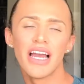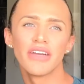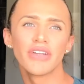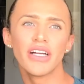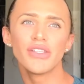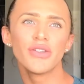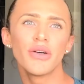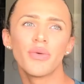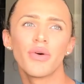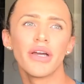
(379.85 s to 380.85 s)
I've gotten to a
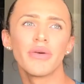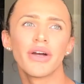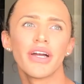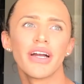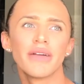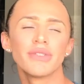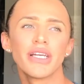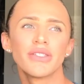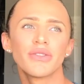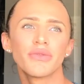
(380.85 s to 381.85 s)
point where I'm
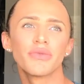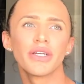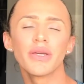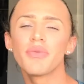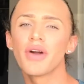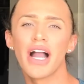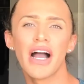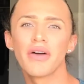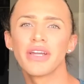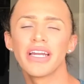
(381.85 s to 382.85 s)
just really
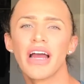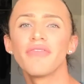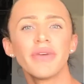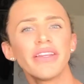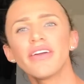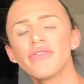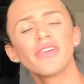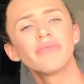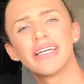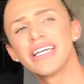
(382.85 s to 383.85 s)
proud, and I've been there for
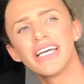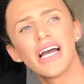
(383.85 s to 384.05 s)
a minute.